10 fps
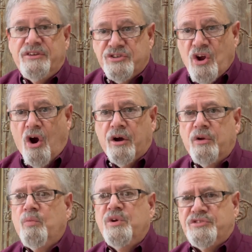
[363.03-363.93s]

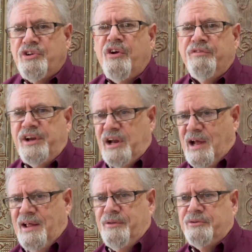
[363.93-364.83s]
started with serving
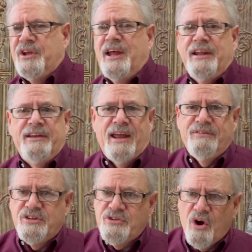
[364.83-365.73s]
others.
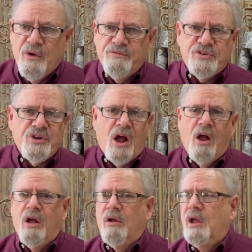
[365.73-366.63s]
David served
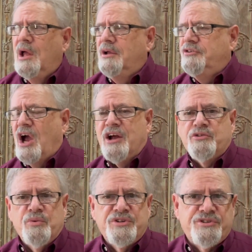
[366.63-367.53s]
Saul.
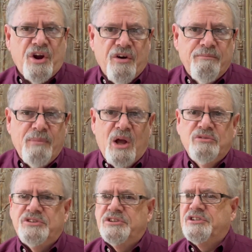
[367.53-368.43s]
Joshua served
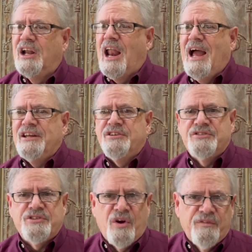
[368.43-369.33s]
Moses. Elisha
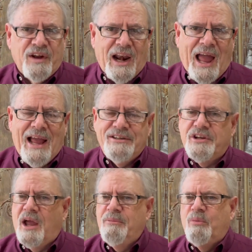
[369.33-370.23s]
served
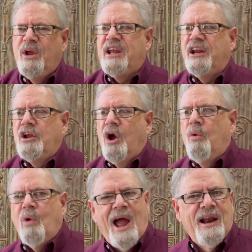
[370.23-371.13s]
Elijah. I mean, we could
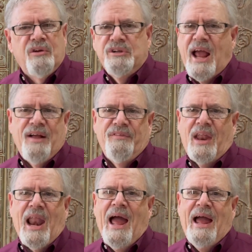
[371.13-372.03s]
go right on down the
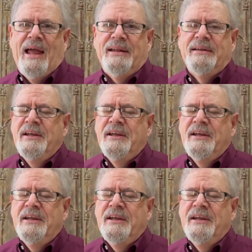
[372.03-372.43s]
line.